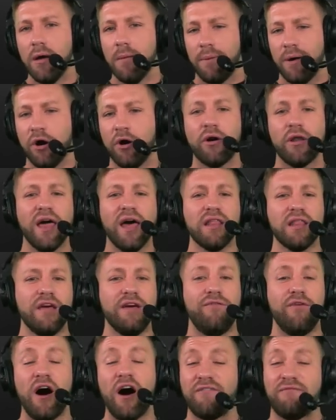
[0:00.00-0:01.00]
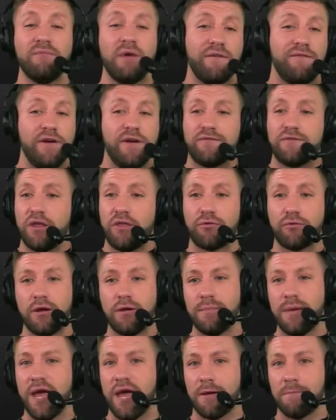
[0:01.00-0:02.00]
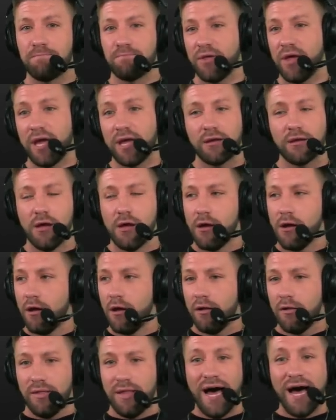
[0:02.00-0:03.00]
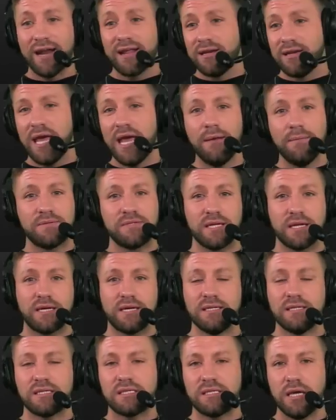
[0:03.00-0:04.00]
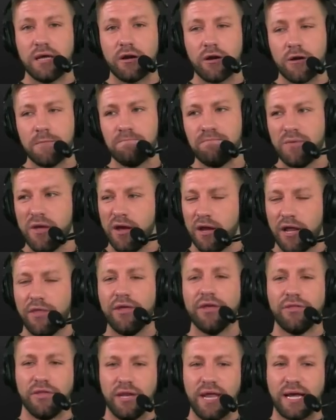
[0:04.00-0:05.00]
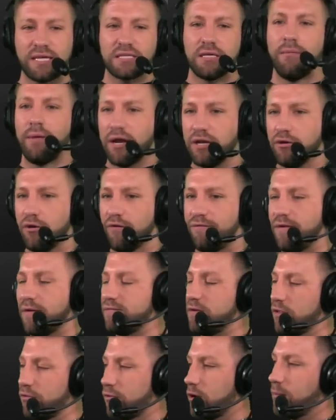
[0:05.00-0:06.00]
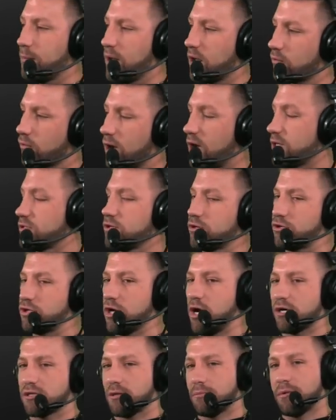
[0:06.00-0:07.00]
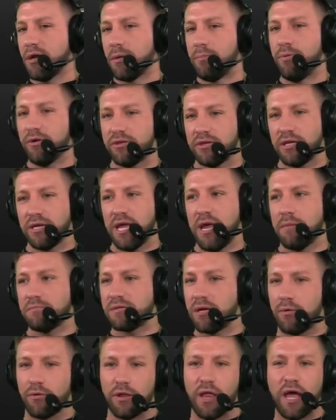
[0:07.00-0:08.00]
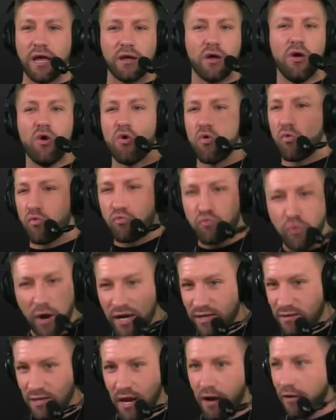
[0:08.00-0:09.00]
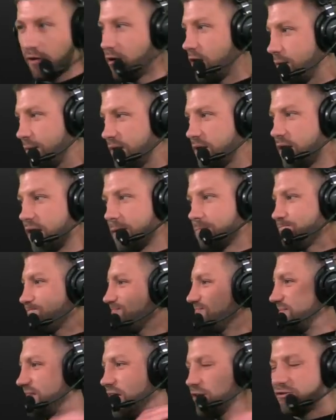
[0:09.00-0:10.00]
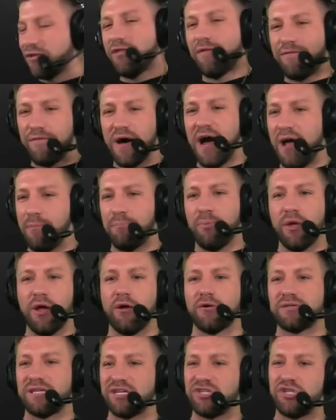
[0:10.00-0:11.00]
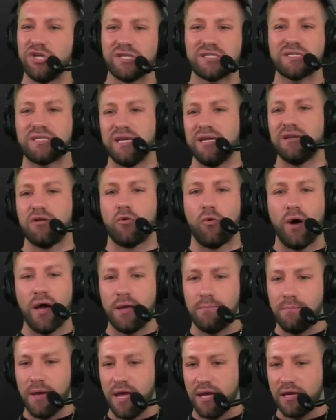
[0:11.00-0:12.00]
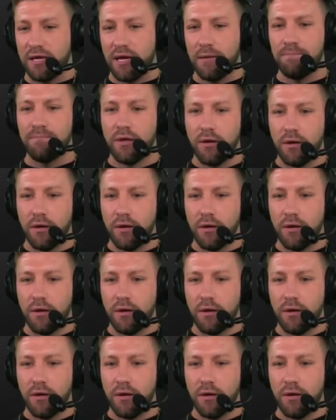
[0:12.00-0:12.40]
But who did I leave off my 53-man? Like, a lot of names to consider. I think the next time I do a 53-man roster, Chugs, I'm going to put the names that were, like, right there. You know what I mean? Like, these are the 5 players that just didn't quite make it.